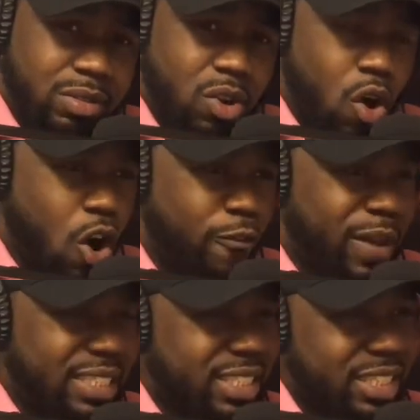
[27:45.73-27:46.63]
Or if
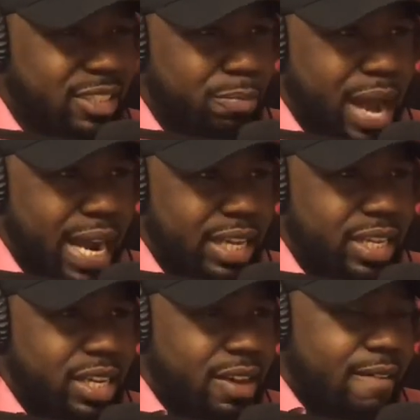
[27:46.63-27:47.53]
I see
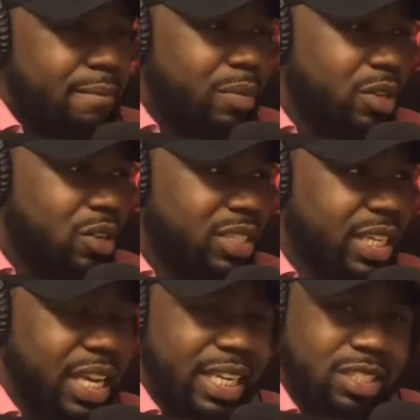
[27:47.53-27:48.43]
somebody,
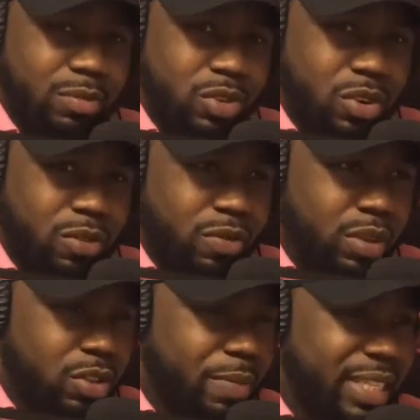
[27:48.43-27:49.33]
say like
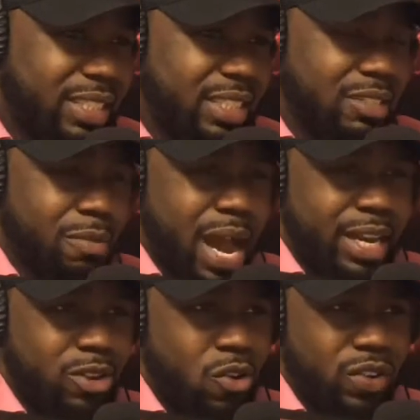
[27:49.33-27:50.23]
you may see
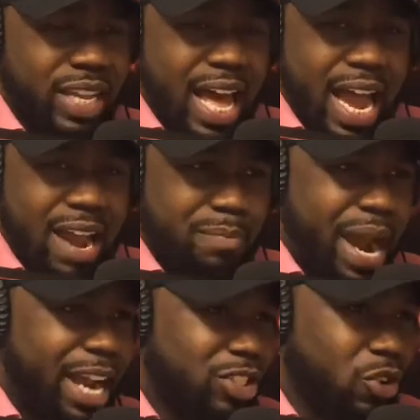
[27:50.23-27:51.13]
somebody online
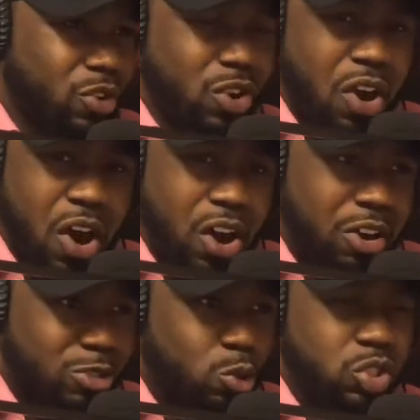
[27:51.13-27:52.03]
buy a certain car
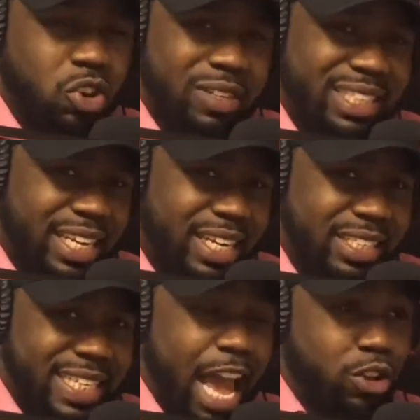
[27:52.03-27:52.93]
or do certain
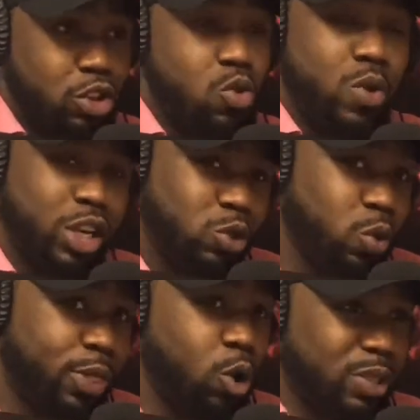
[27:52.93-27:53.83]
things, and now you want to do
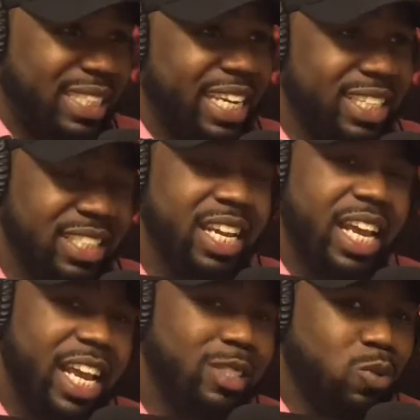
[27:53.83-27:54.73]
those things
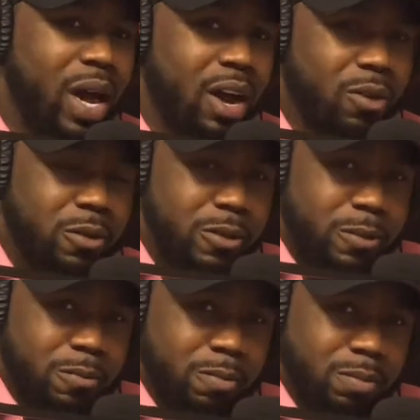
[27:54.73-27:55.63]
as well.
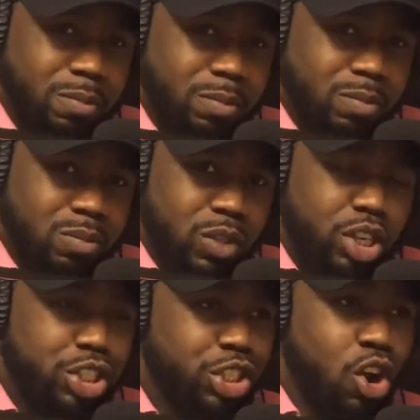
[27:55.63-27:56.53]

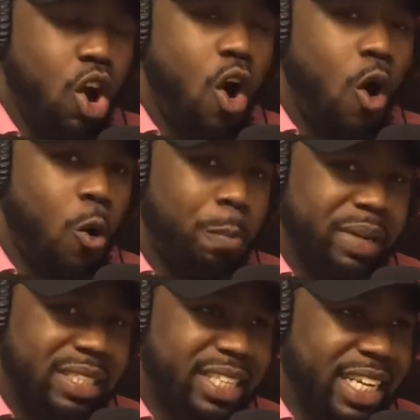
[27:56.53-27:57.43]
Because you're
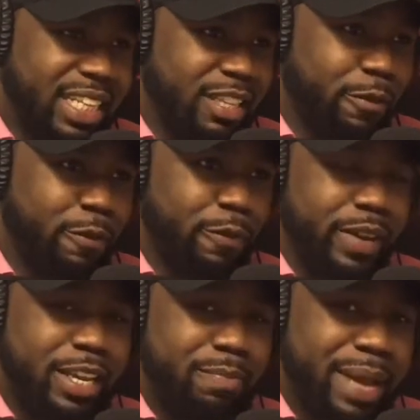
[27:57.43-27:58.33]
hoping to get the
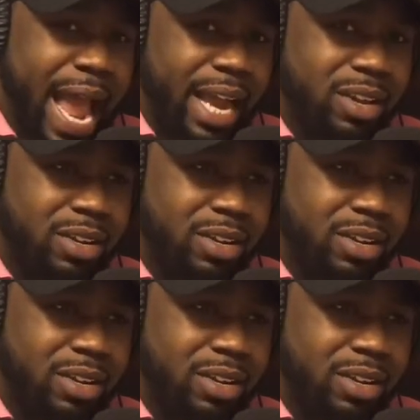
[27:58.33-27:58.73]
feedback